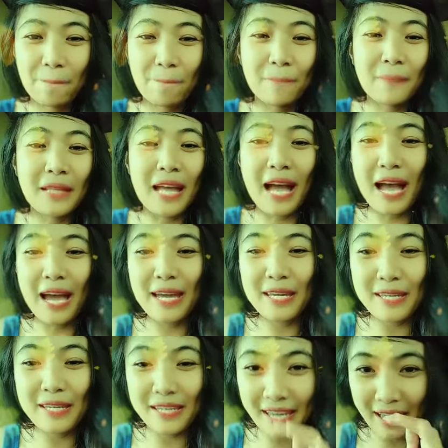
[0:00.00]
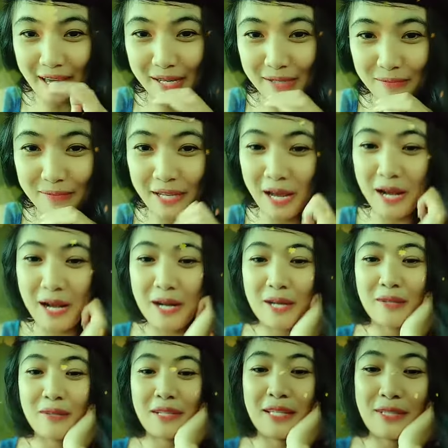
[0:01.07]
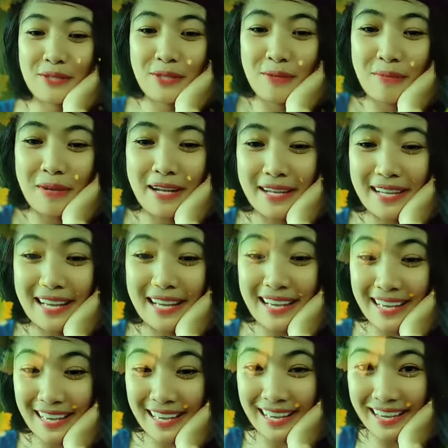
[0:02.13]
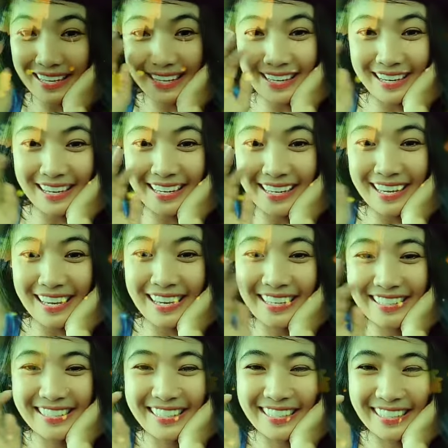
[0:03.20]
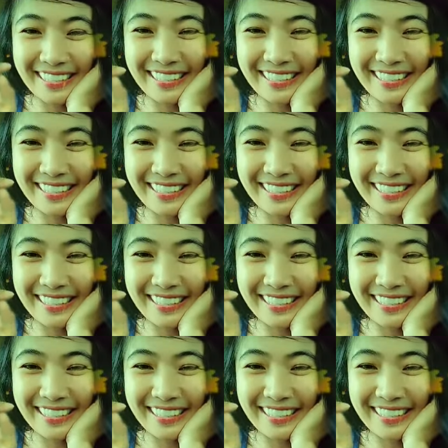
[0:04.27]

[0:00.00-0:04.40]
I am now into my uh, hi hi Aichan.